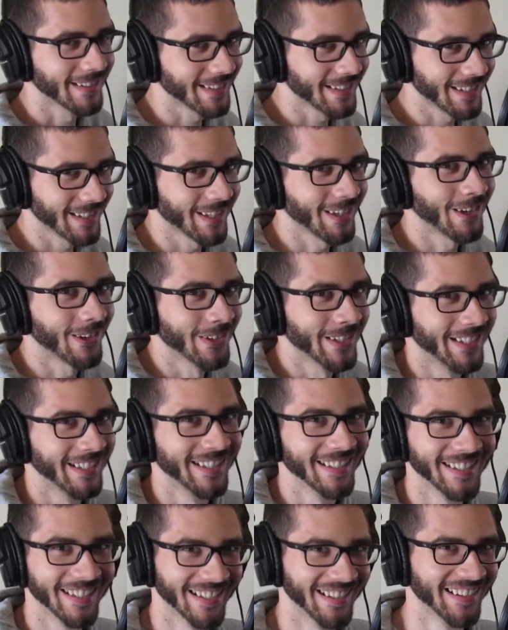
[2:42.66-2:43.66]
Get on it.
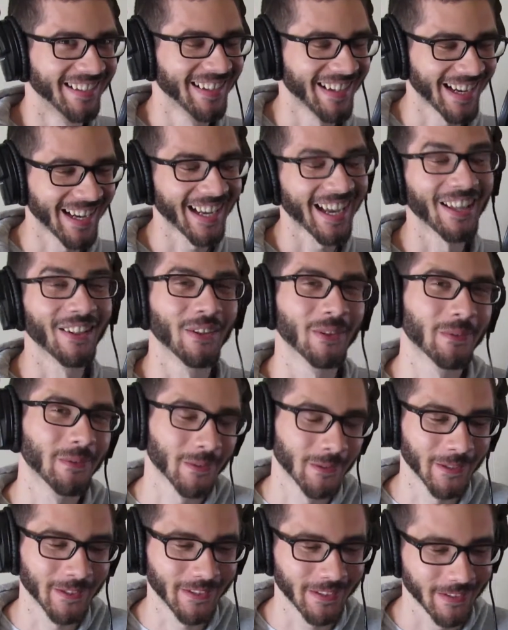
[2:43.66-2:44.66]
No, I, I look
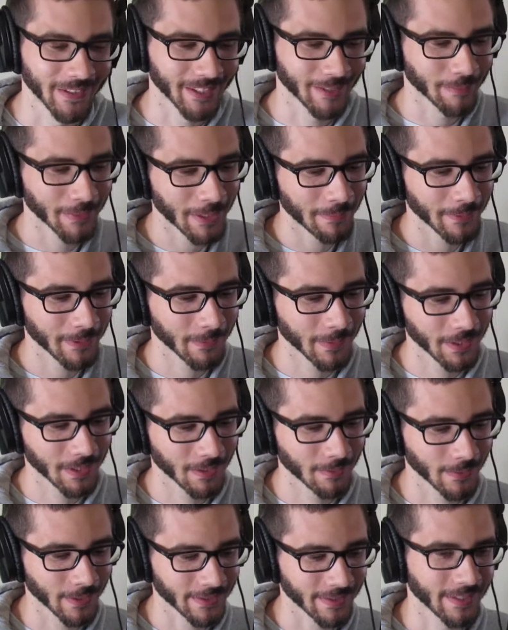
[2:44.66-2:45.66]
forward to it, and maybe we
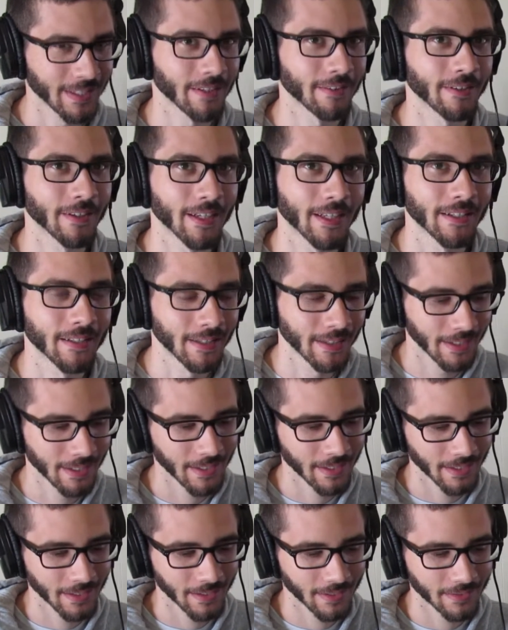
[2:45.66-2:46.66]
can work together again.
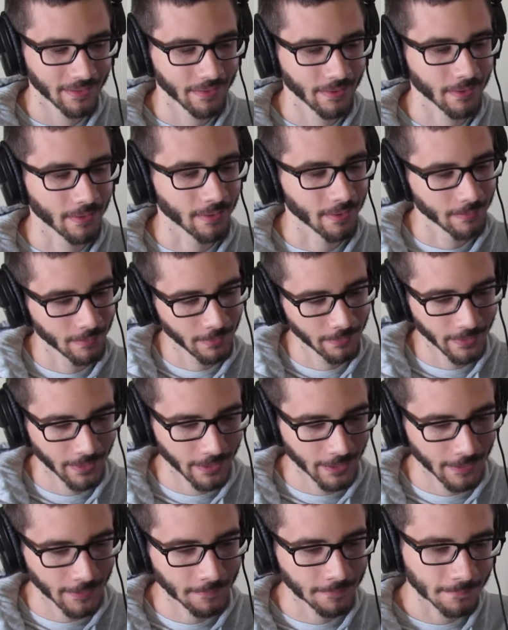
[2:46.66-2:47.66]
So moving
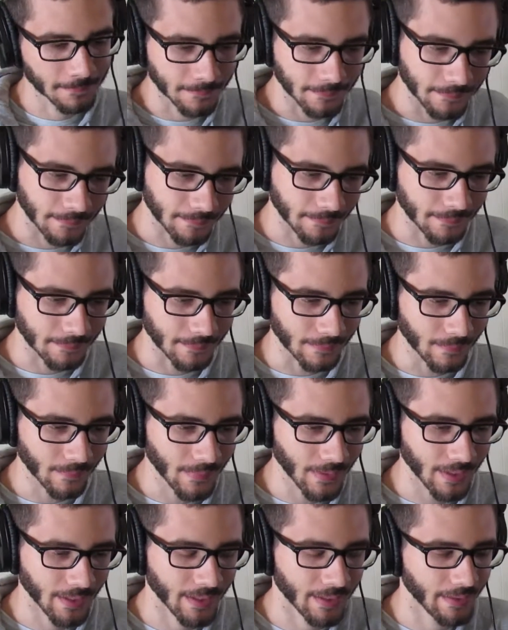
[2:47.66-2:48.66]
on
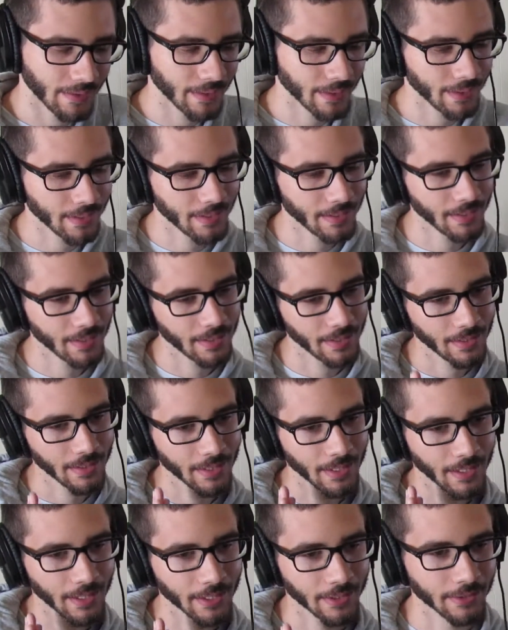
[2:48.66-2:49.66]
the
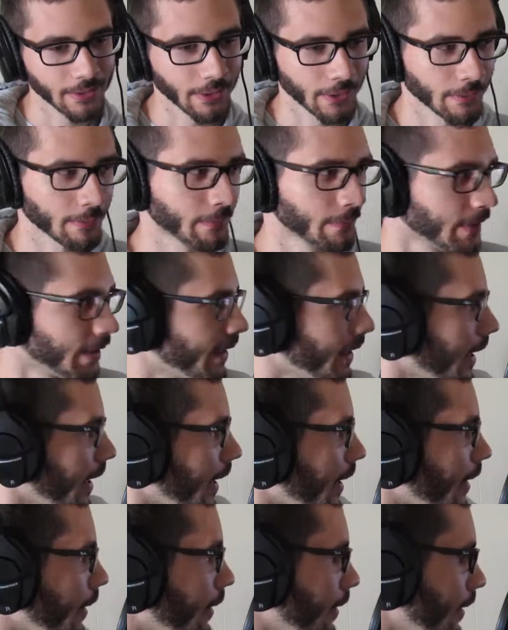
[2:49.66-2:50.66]
a
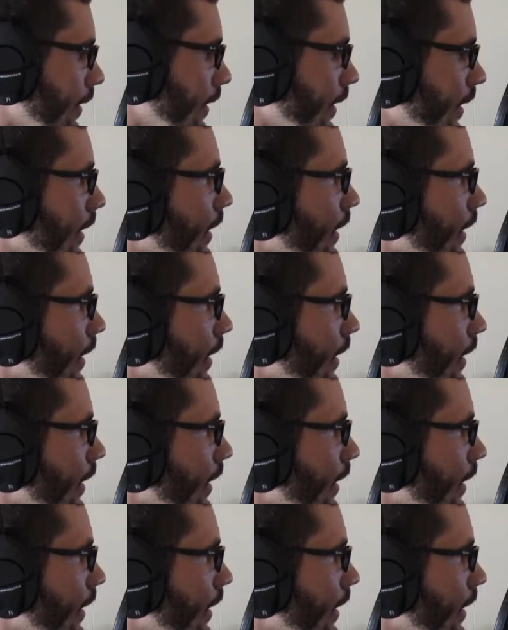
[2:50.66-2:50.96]
dovetail,